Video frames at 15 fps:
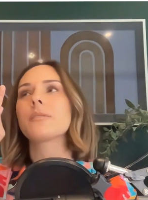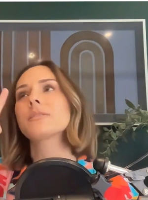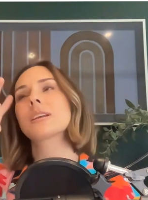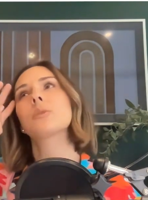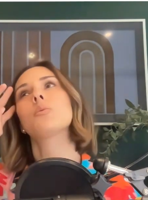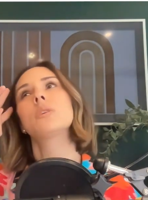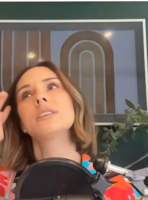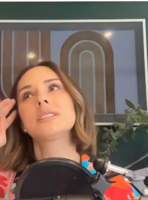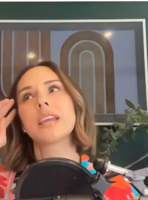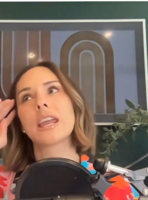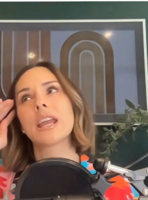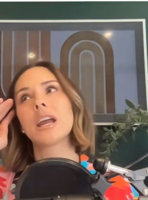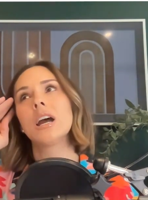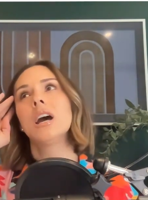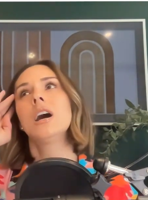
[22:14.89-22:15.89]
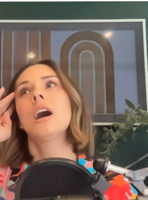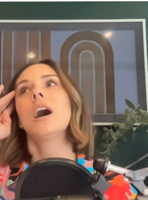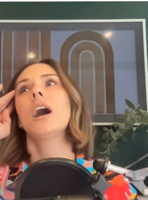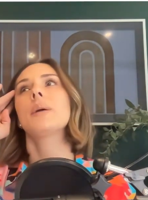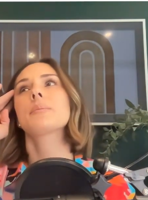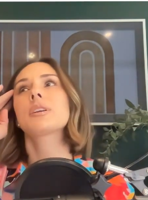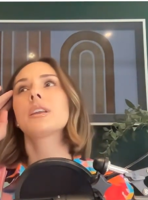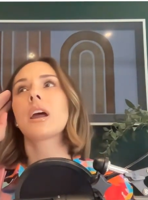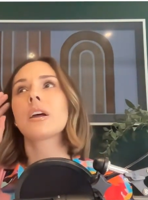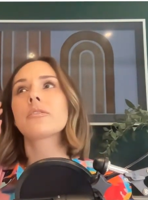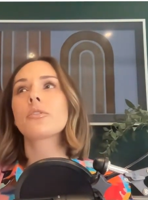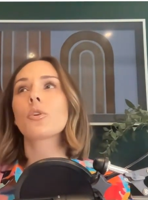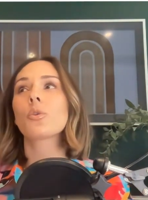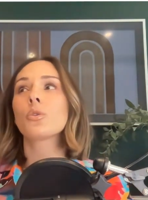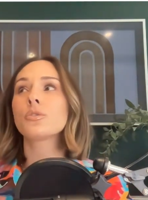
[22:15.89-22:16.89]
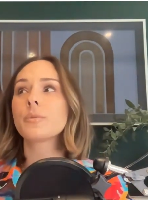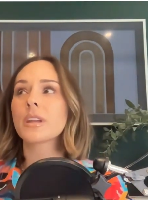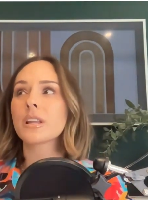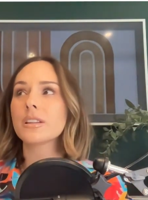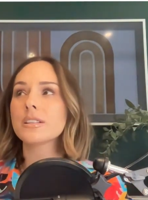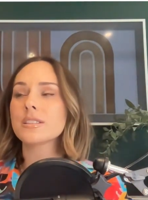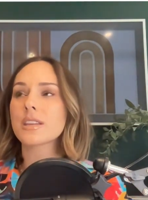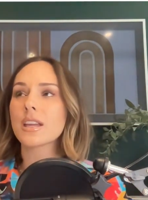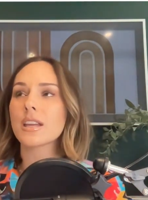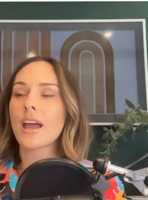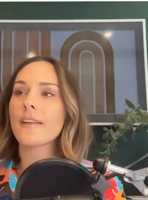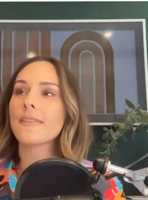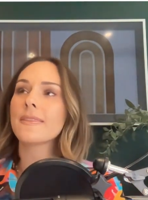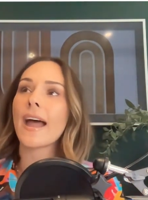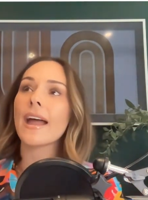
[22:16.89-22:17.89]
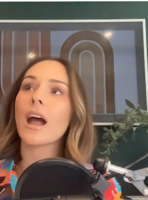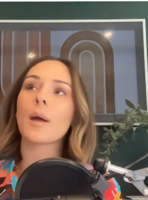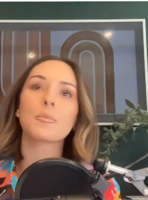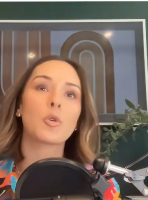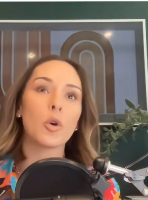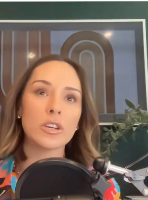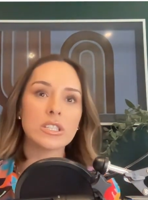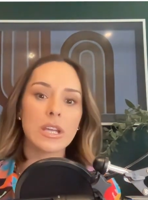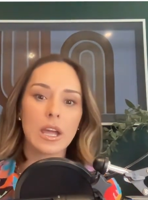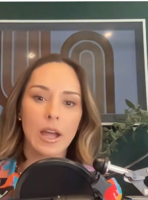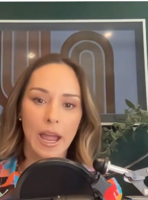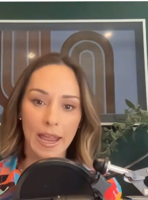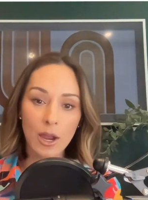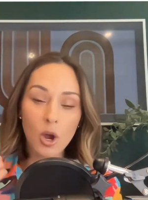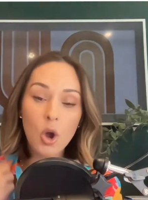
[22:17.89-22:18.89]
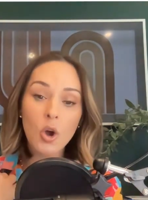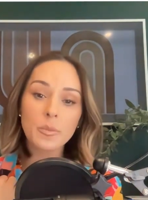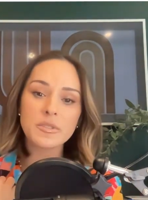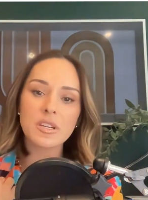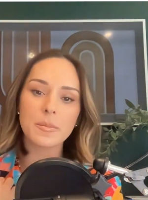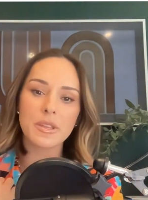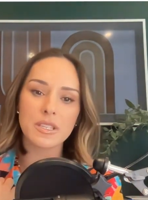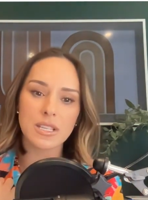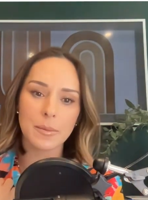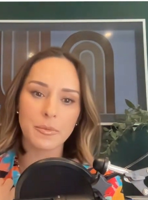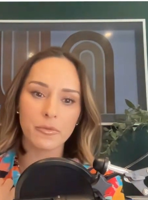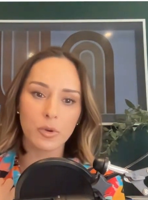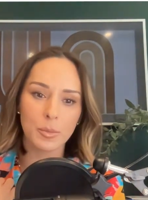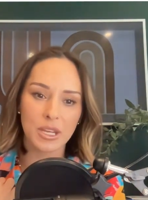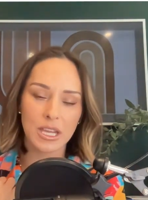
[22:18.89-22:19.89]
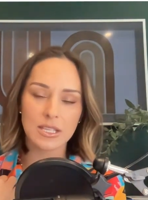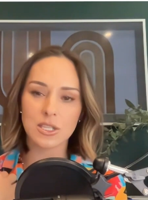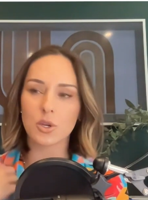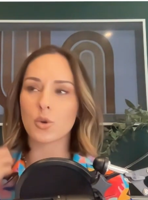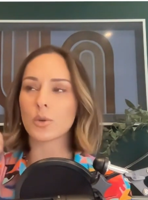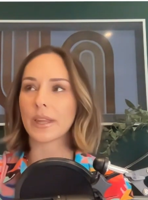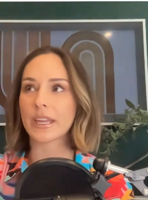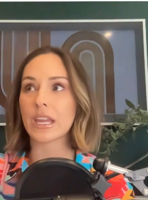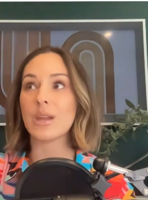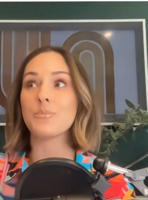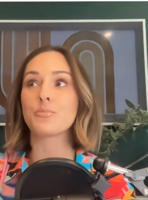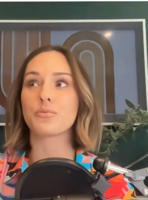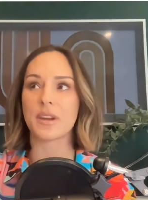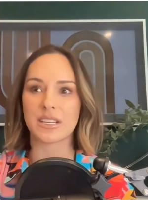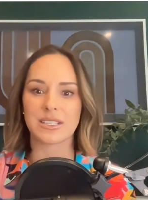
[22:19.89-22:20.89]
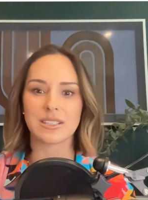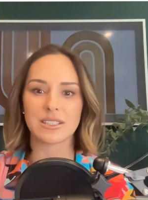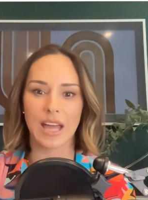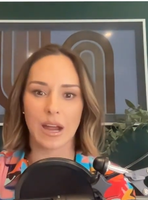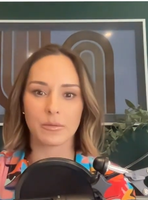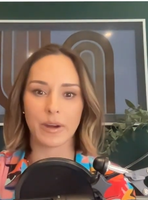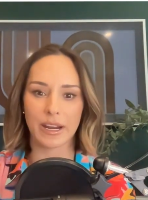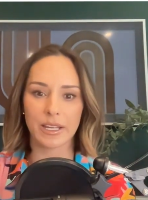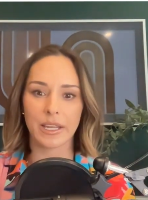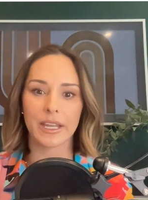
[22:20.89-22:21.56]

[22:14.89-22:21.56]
I was like, one day I'm going to have old wrinkly skin, and that I hope to be the type of woman, Casey, who like embraces that, right?